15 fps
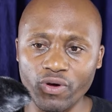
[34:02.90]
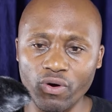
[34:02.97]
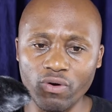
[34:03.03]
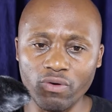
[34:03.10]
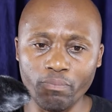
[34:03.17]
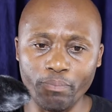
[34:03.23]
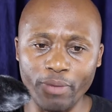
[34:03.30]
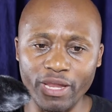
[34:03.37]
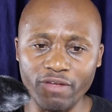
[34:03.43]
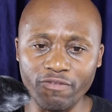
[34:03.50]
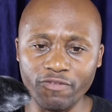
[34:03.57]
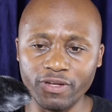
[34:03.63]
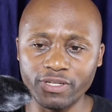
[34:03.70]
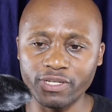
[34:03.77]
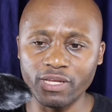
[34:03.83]
own
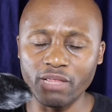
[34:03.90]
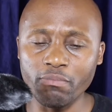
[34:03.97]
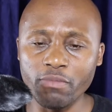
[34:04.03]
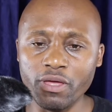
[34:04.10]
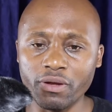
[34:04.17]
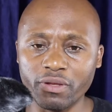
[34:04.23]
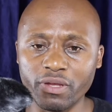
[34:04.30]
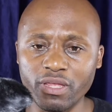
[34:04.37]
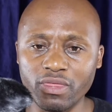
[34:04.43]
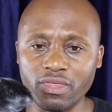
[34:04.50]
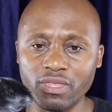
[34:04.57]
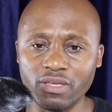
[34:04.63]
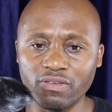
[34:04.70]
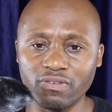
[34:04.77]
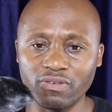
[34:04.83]
benefit, let me read
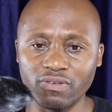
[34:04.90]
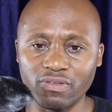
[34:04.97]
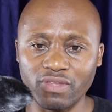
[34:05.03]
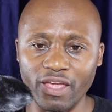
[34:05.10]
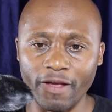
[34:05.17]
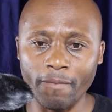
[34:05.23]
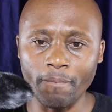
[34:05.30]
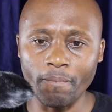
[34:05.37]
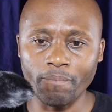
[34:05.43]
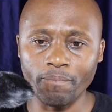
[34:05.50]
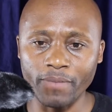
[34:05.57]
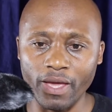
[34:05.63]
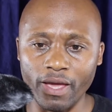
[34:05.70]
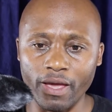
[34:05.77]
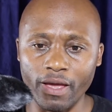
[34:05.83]
this thing.
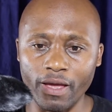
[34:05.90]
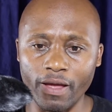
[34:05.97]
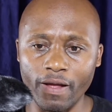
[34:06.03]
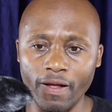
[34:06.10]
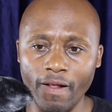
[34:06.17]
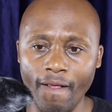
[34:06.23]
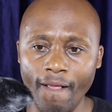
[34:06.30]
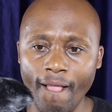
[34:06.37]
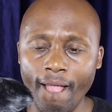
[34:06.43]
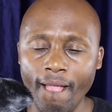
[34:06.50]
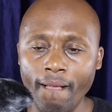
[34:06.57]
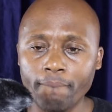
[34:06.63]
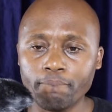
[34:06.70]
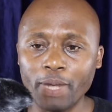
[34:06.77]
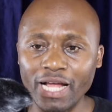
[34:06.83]

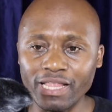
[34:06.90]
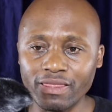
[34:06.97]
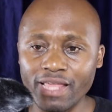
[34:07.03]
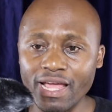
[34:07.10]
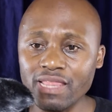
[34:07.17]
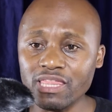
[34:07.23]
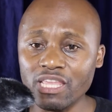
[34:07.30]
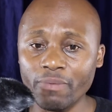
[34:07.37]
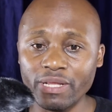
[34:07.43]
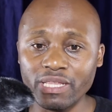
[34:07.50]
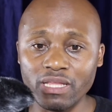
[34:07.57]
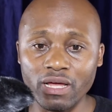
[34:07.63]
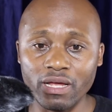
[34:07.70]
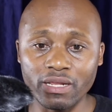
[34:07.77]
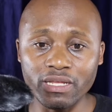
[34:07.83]
But then they were
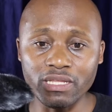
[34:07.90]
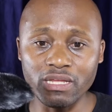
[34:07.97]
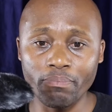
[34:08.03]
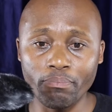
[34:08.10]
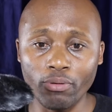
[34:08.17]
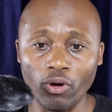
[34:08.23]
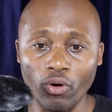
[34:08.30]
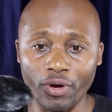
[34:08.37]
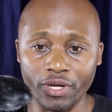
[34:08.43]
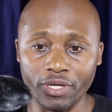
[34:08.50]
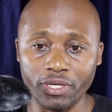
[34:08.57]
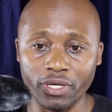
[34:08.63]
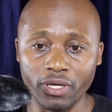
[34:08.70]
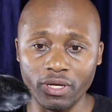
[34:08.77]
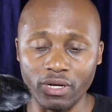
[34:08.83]

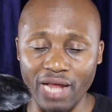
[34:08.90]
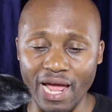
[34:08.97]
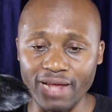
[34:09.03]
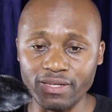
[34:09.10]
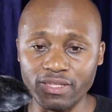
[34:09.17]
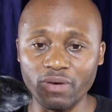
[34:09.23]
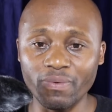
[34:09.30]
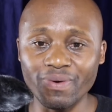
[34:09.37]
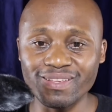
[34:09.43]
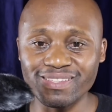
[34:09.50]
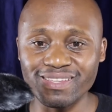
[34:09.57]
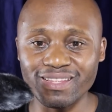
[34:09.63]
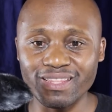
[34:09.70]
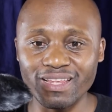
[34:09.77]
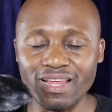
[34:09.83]
redeployed, right? The
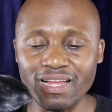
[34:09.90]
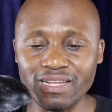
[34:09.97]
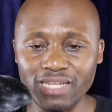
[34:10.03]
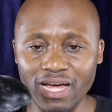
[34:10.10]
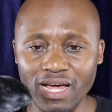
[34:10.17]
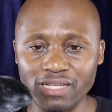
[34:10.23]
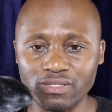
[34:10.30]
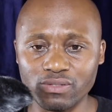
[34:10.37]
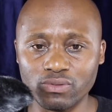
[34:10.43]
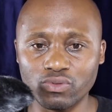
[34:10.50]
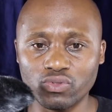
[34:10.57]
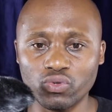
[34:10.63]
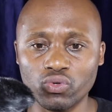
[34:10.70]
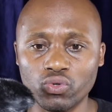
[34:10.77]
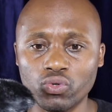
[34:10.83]
letters
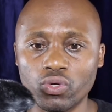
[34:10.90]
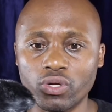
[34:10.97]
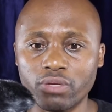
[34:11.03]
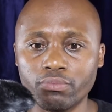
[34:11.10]
to